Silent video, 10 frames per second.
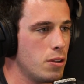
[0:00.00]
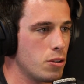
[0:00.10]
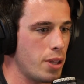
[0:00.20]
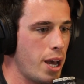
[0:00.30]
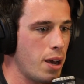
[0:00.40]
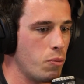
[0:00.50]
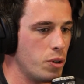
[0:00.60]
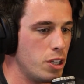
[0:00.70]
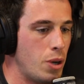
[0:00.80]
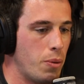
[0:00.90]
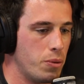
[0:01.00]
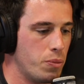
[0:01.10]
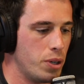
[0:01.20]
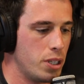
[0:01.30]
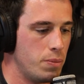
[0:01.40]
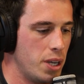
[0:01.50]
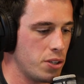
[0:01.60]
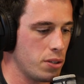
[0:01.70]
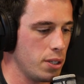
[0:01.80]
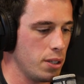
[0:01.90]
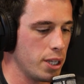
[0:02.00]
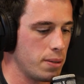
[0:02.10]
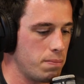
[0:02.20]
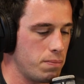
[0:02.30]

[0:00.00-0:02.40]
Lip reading: So that when you basically, like,